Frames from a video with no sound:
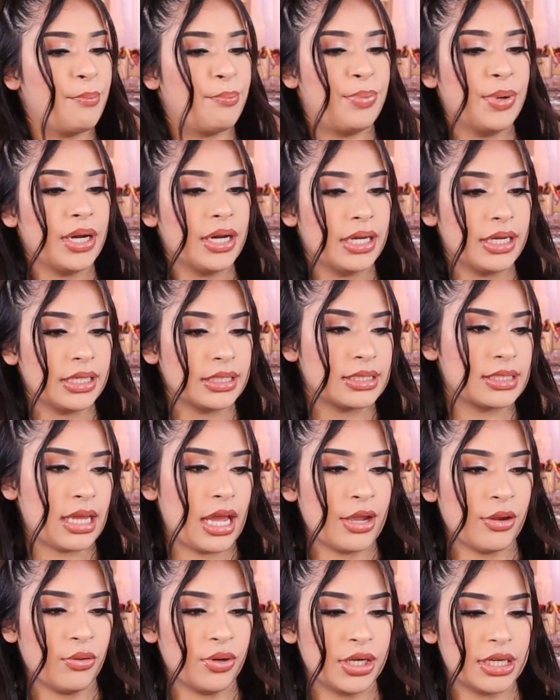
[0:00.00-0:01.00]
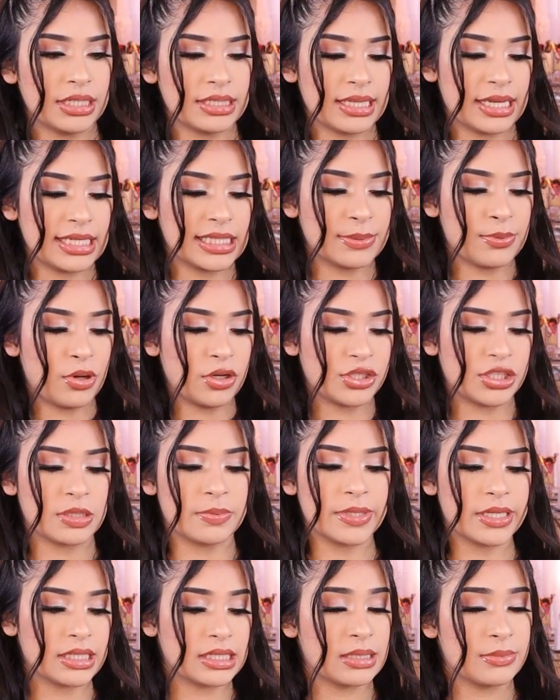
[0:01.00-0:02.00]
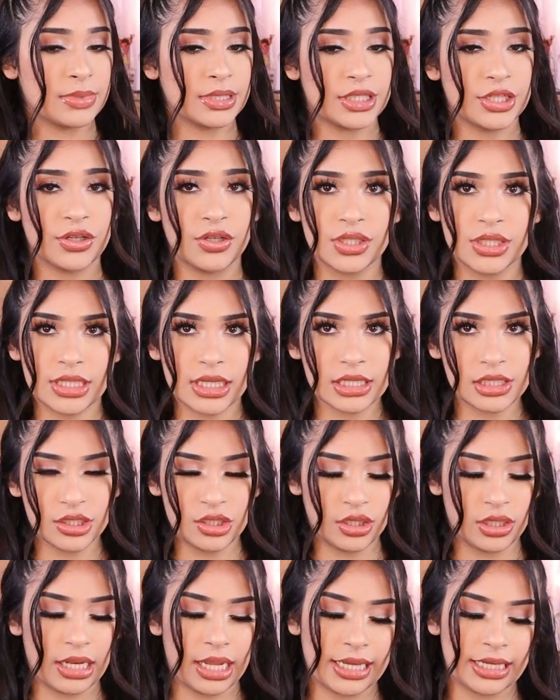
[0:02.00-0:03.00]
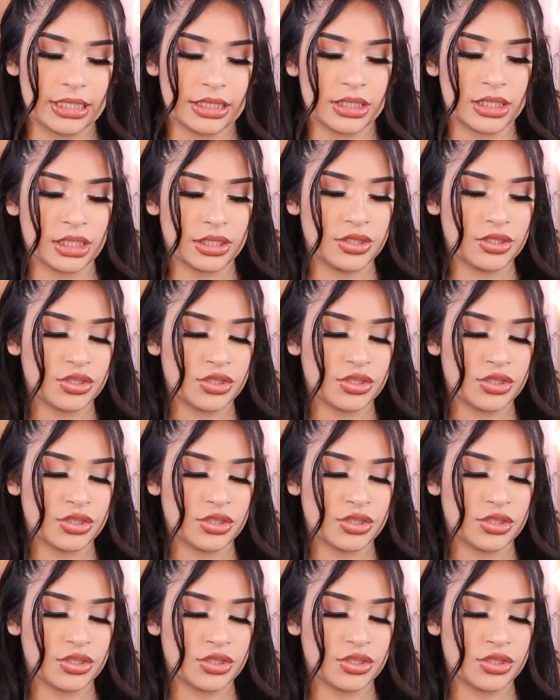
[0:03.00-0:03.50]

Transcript: But I ordered a size small just because the material does look like it does